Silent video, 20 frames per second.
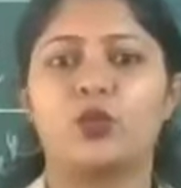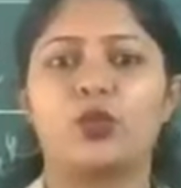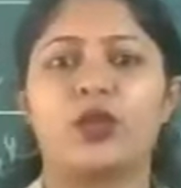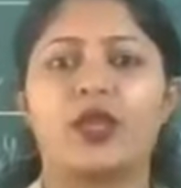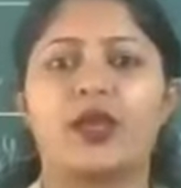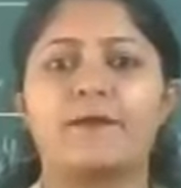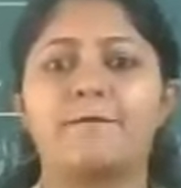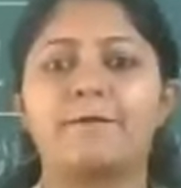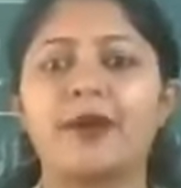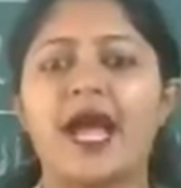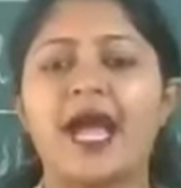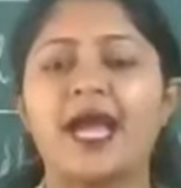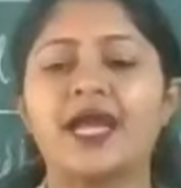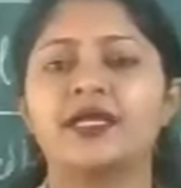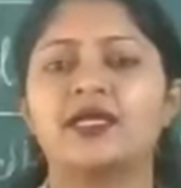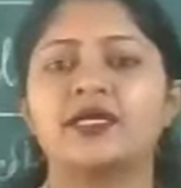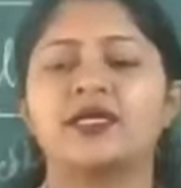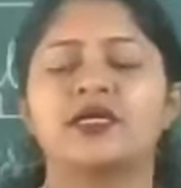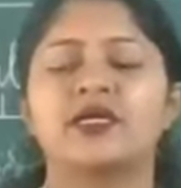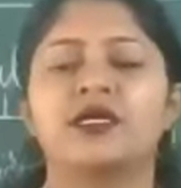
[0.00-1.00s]
We are
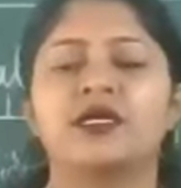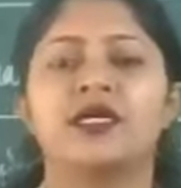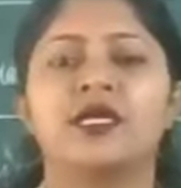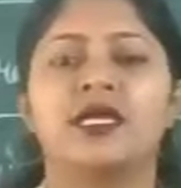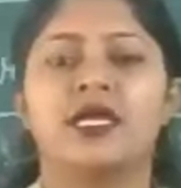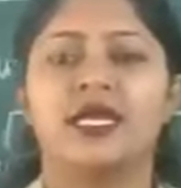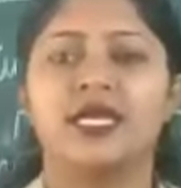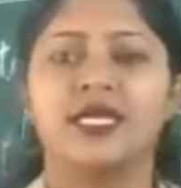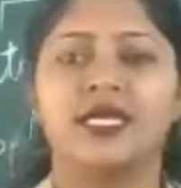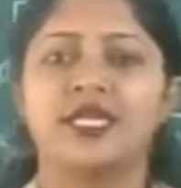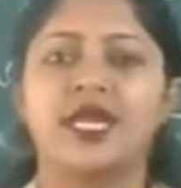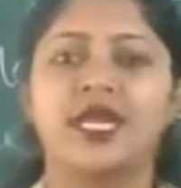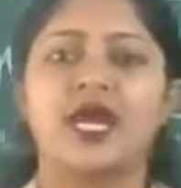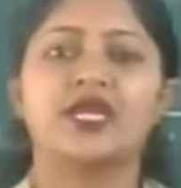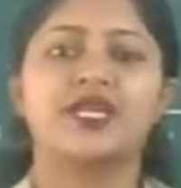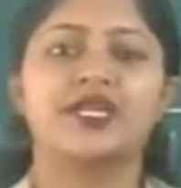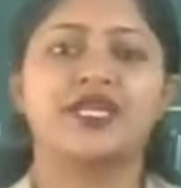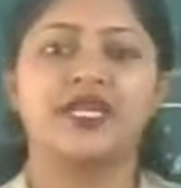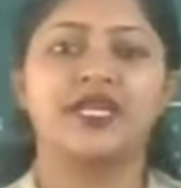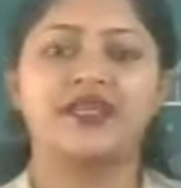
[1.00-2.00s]
back in
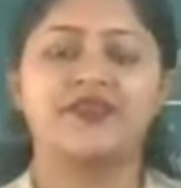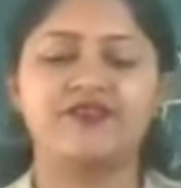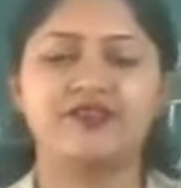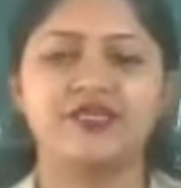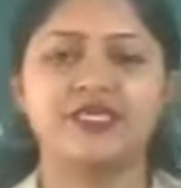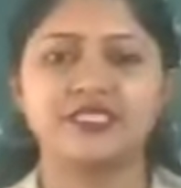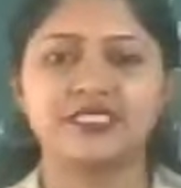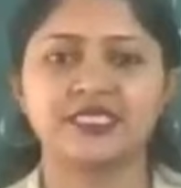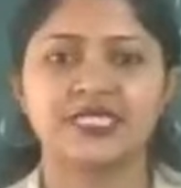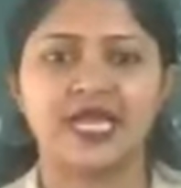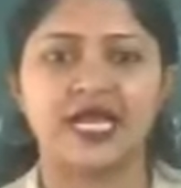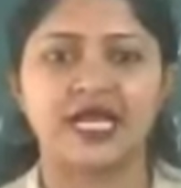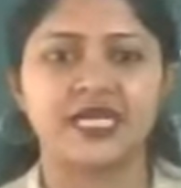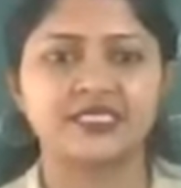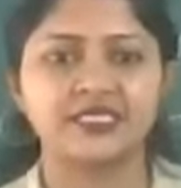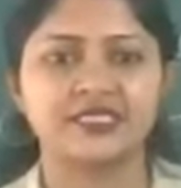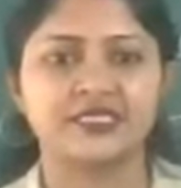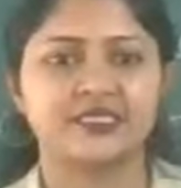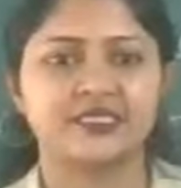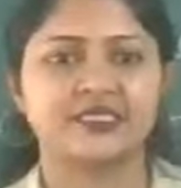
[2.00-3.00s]
our previous
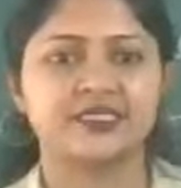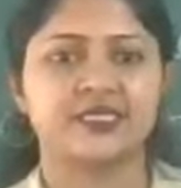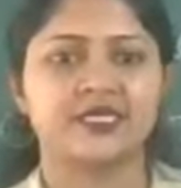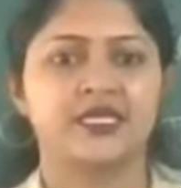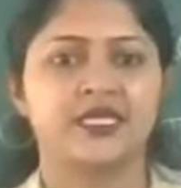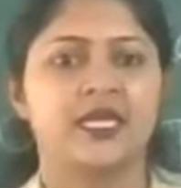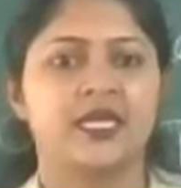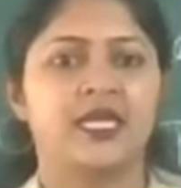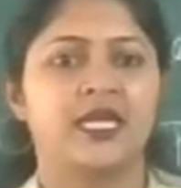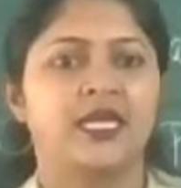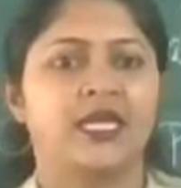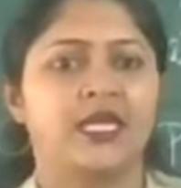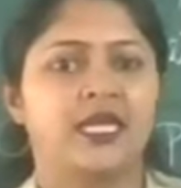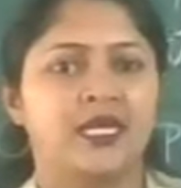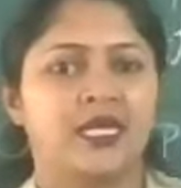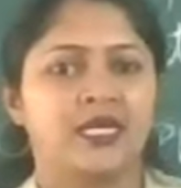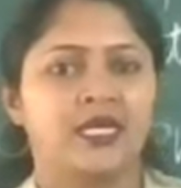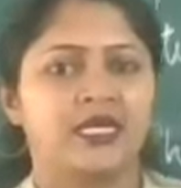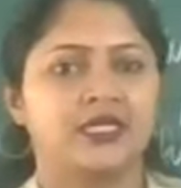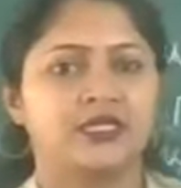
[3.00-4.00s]
class.
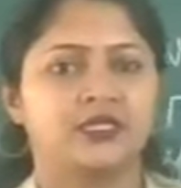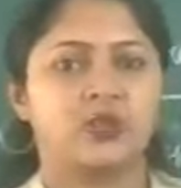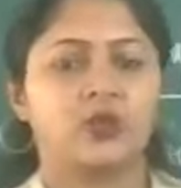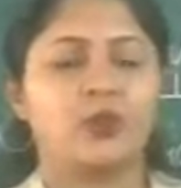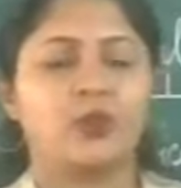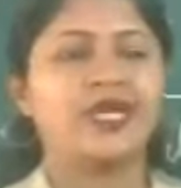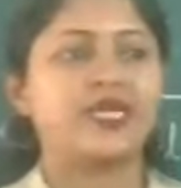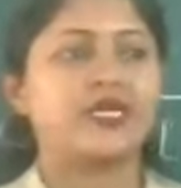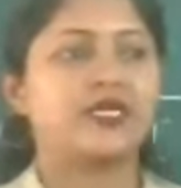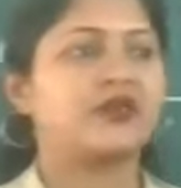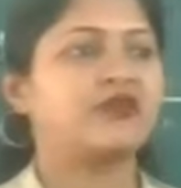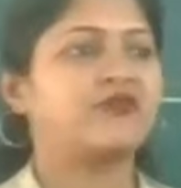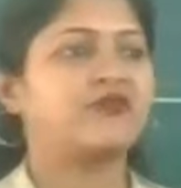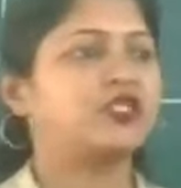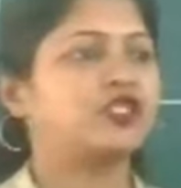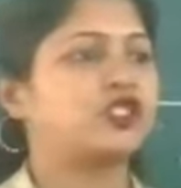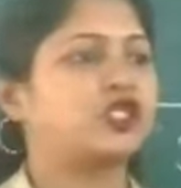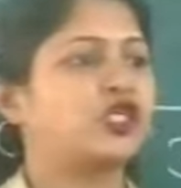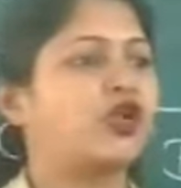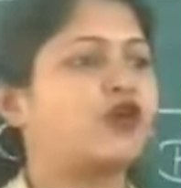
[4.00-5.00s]
Quick
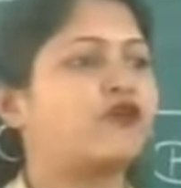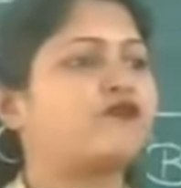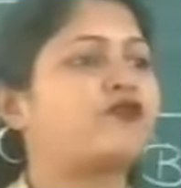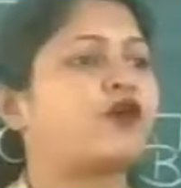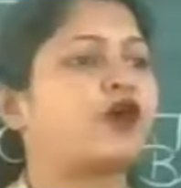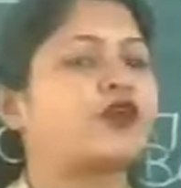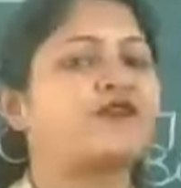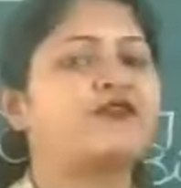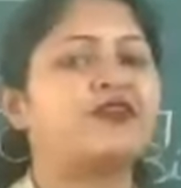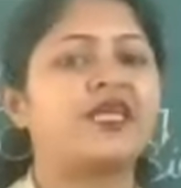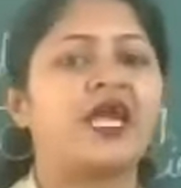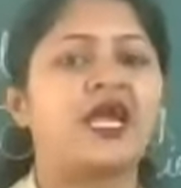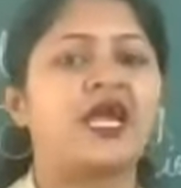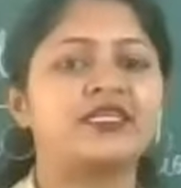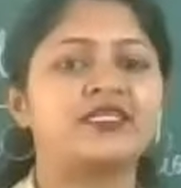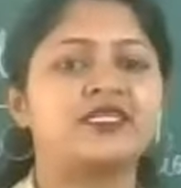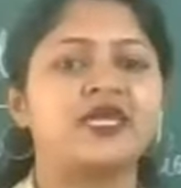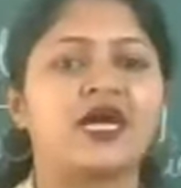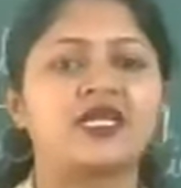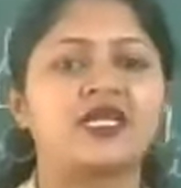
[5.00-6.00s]
revision of what we had
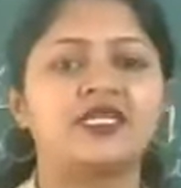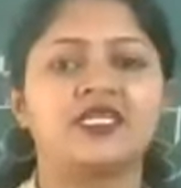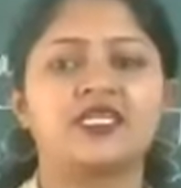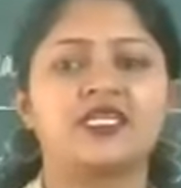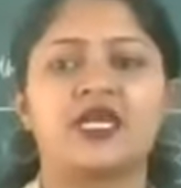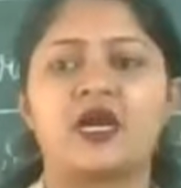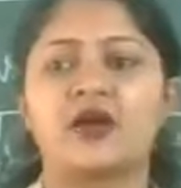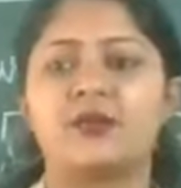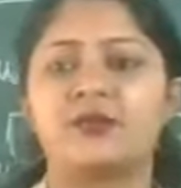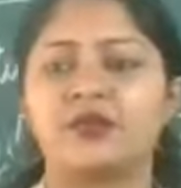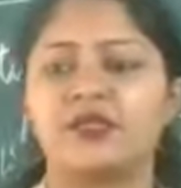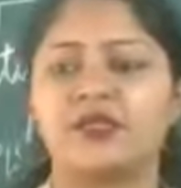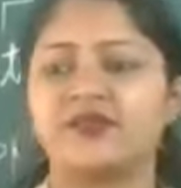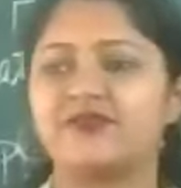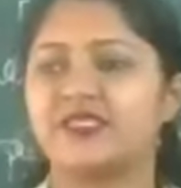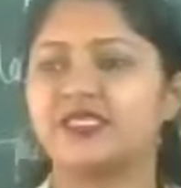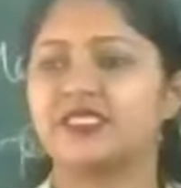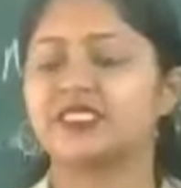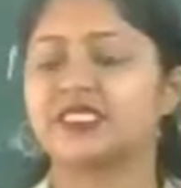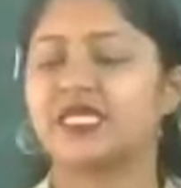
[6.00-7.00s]
done in our
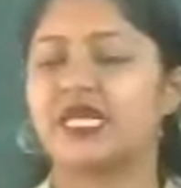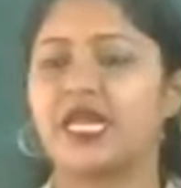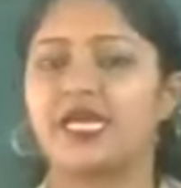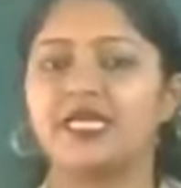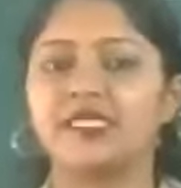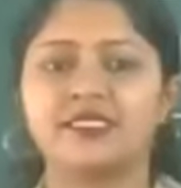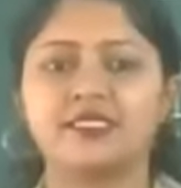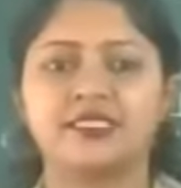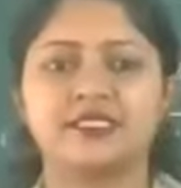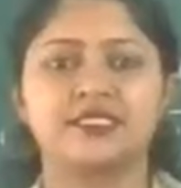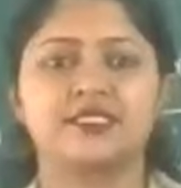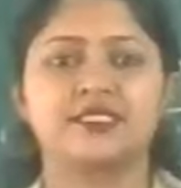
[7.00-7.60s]
previous class.